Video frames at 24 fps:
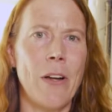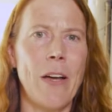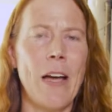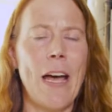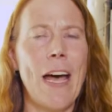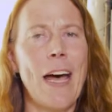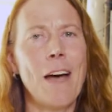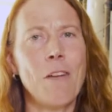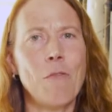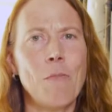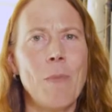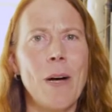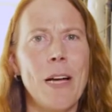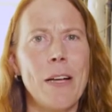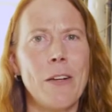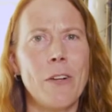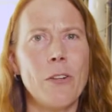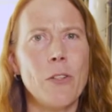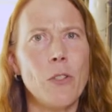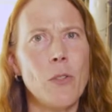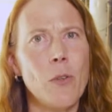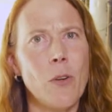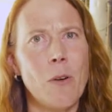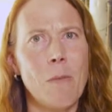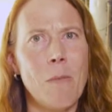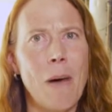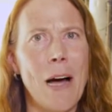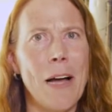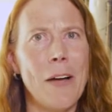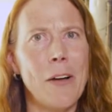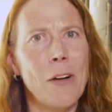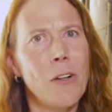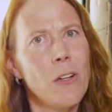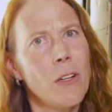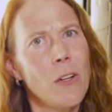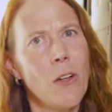a half mile to a
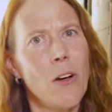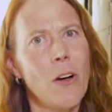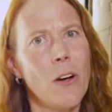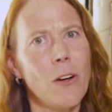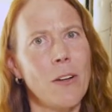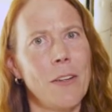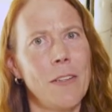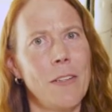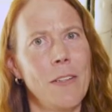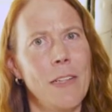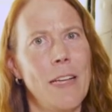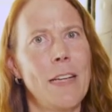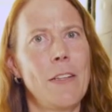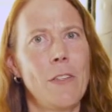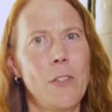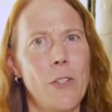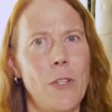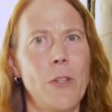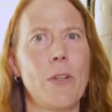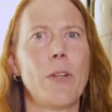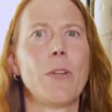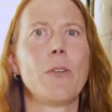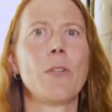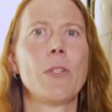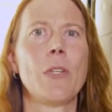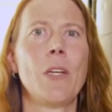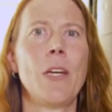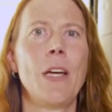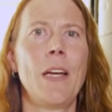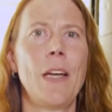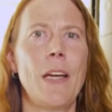mile long net tows,